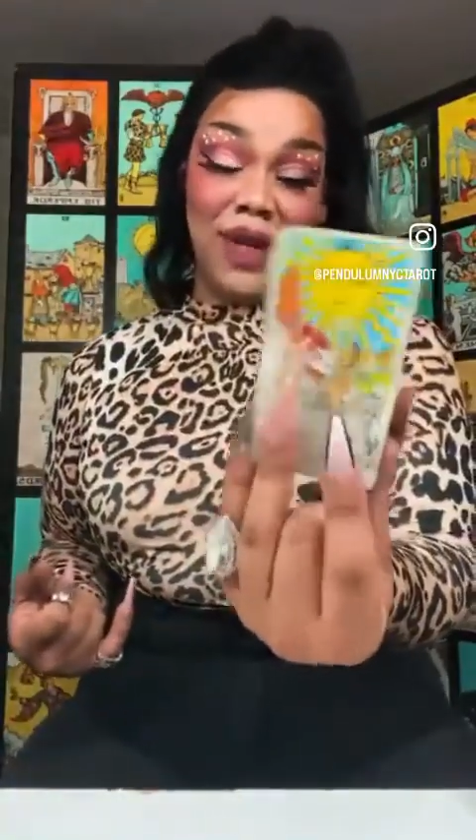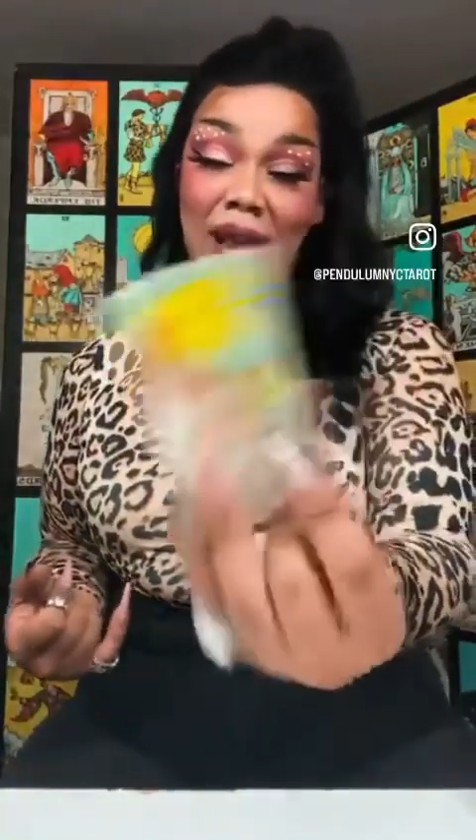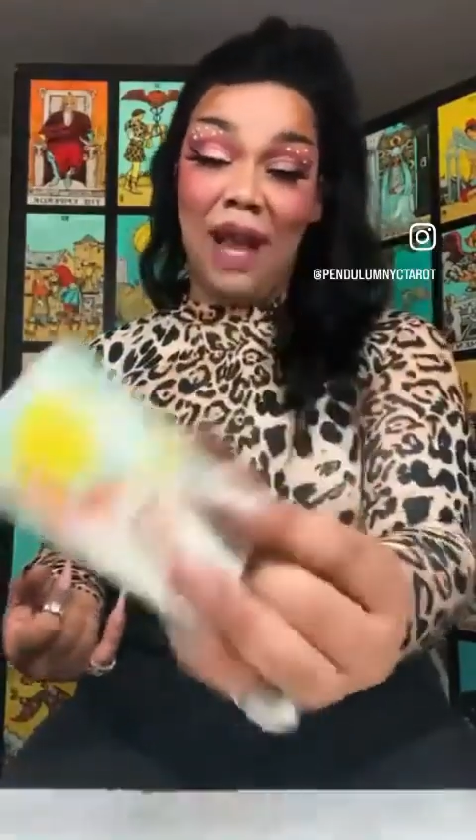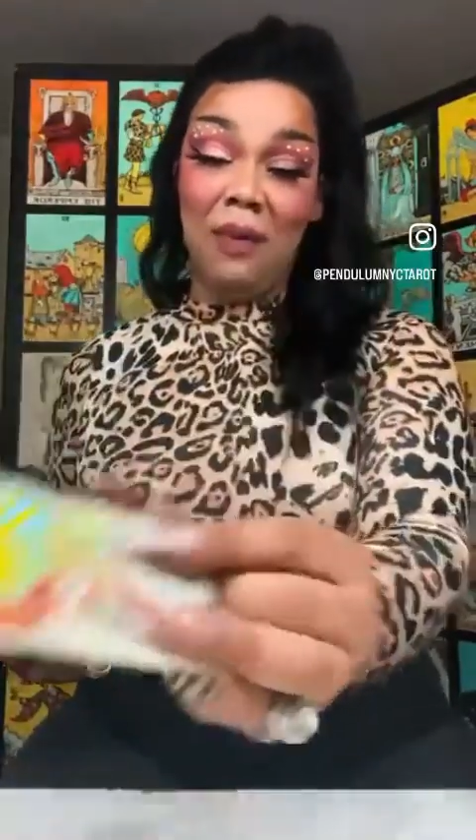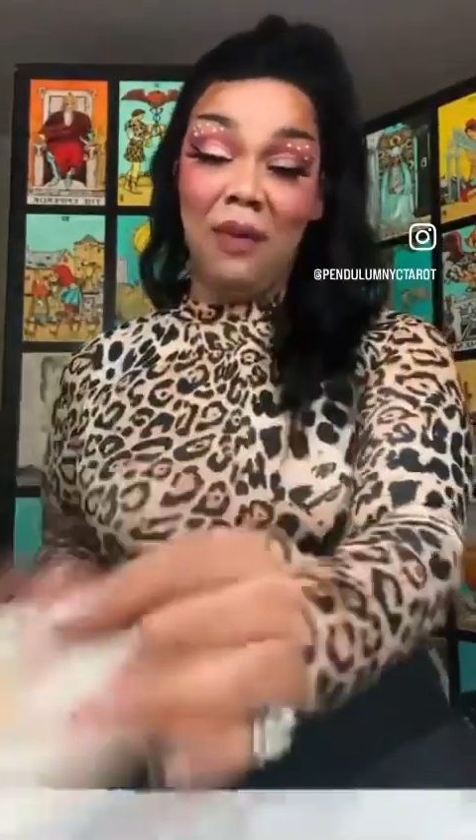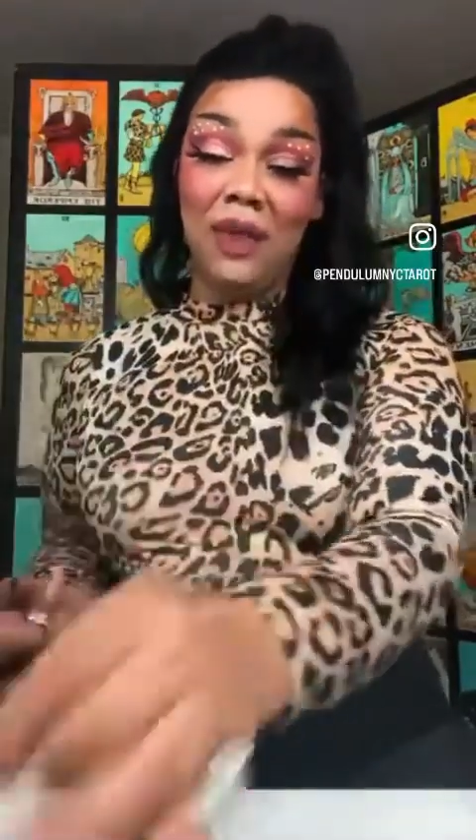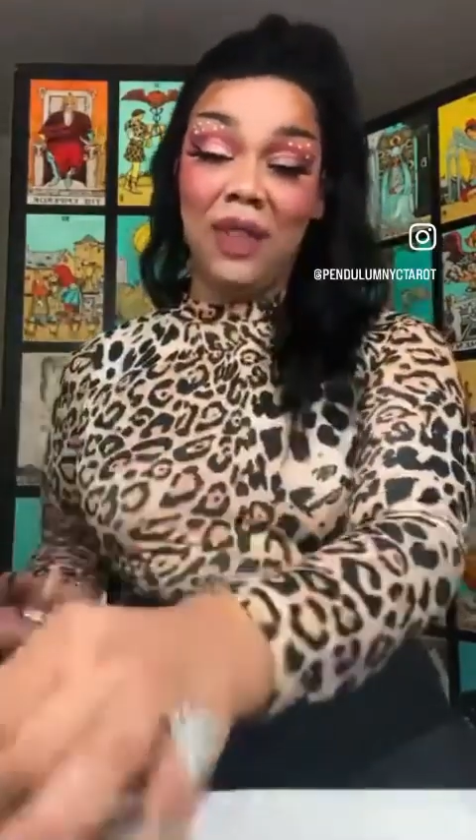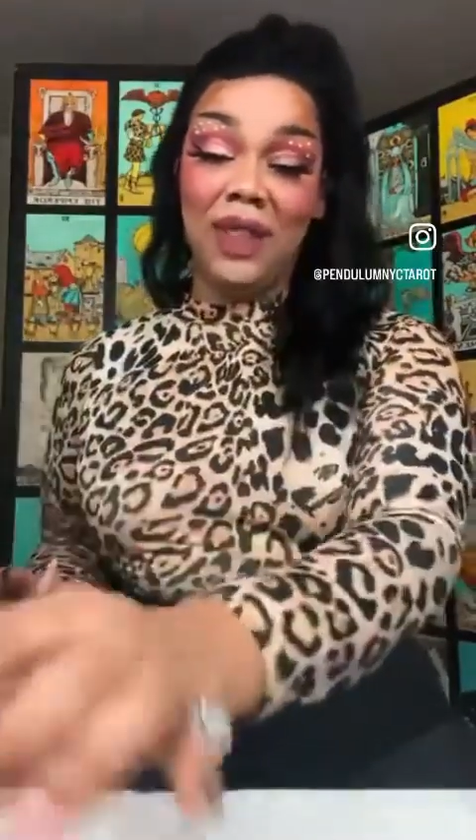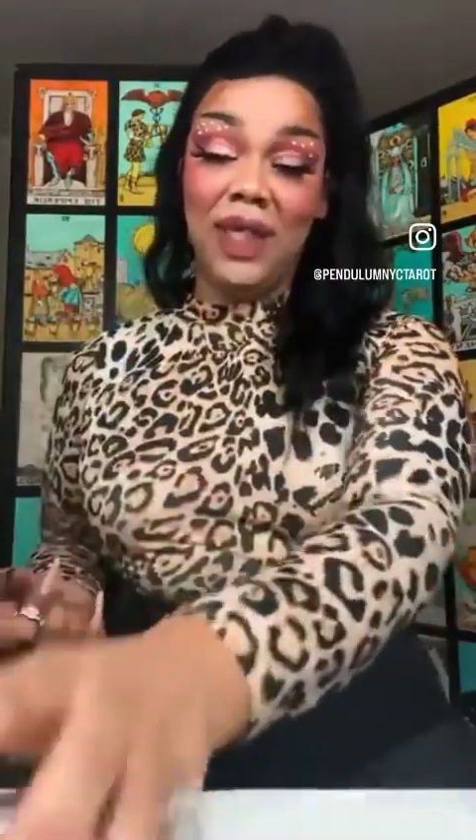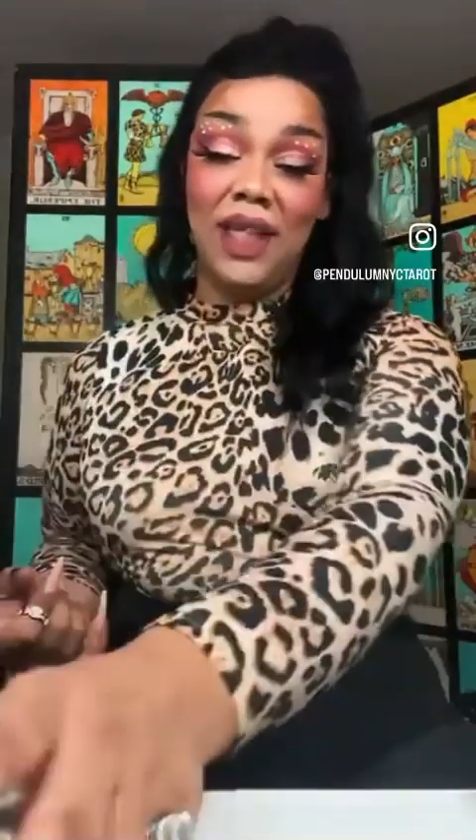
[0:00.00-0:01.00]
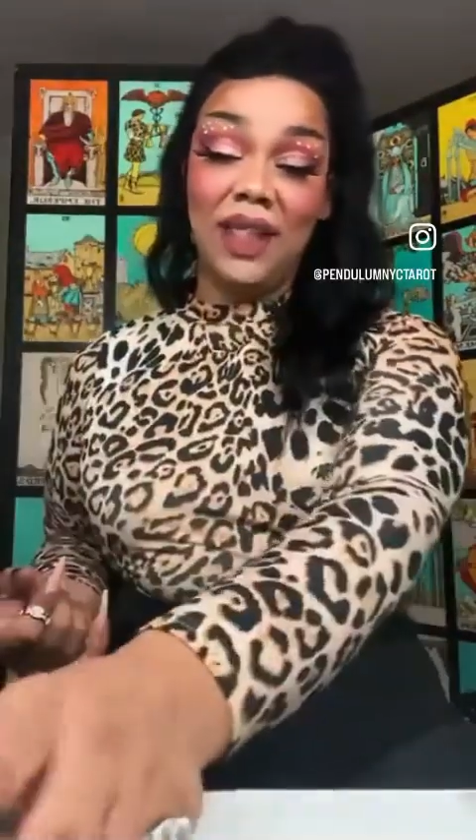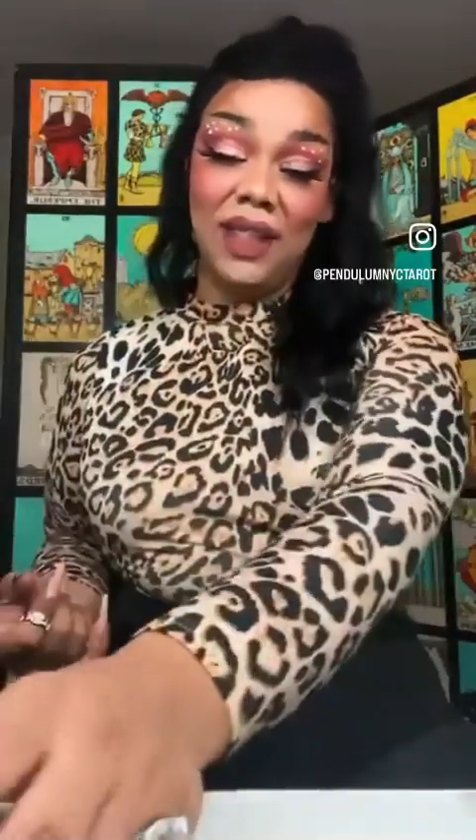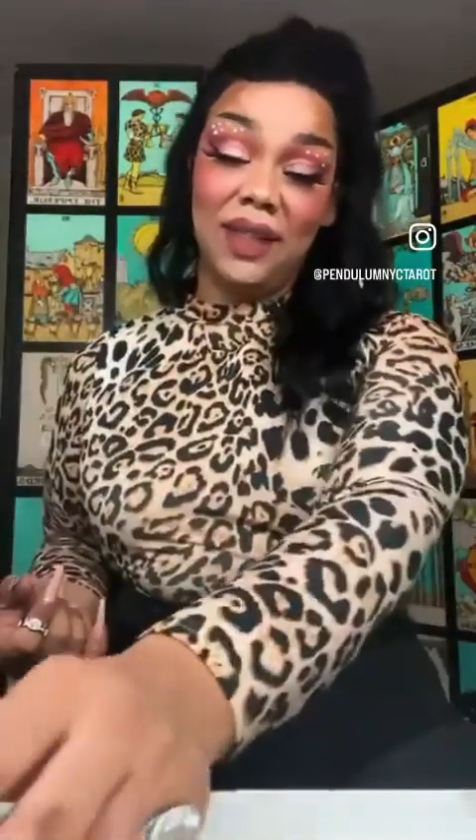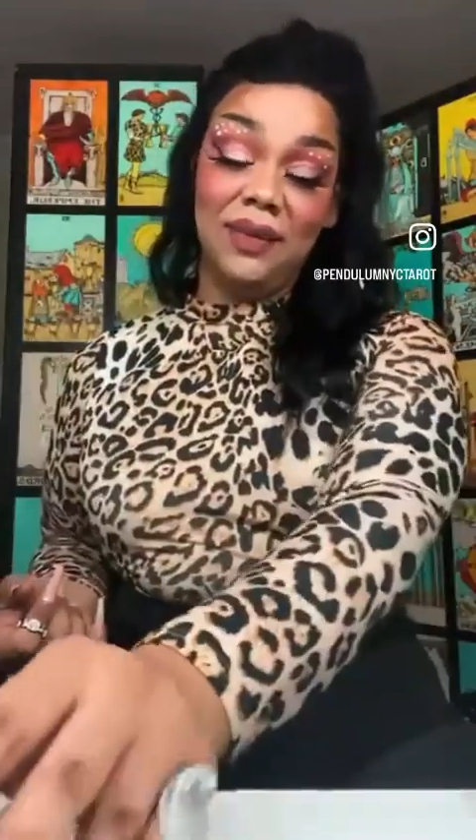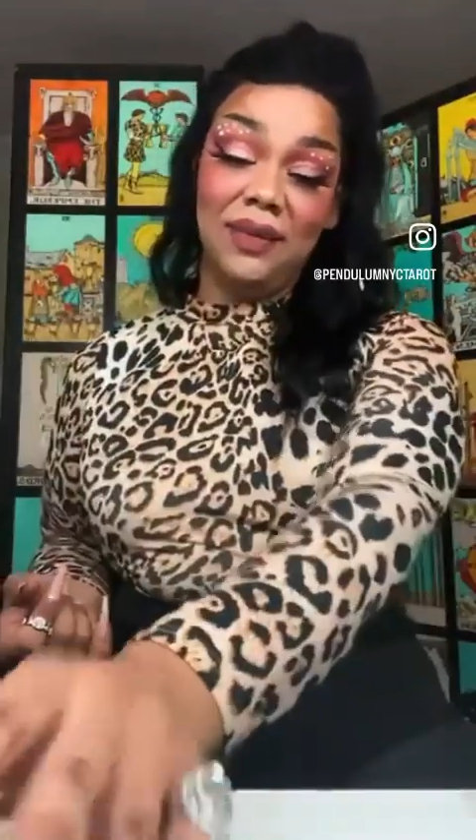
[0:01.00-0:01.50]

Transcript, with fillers: not happy with the success.